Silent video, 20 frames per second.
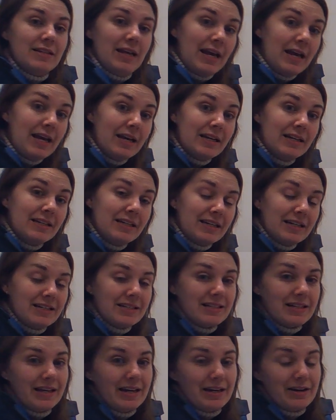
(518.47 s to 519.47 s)
10
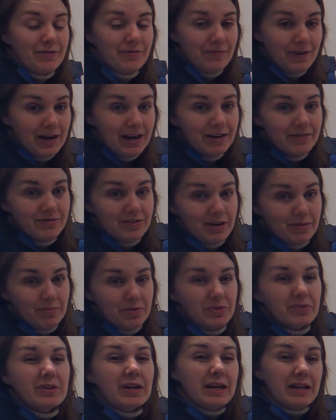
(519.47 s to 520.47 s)
is like 5
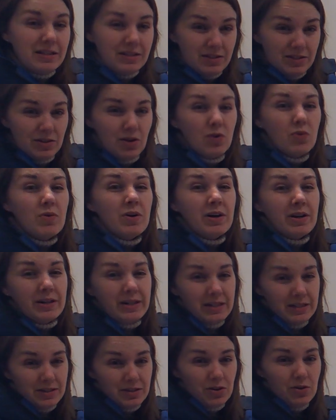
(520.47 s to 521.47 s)
doubled, and so
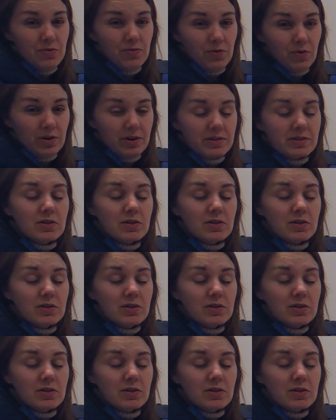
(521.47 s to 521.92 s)
on and so forth.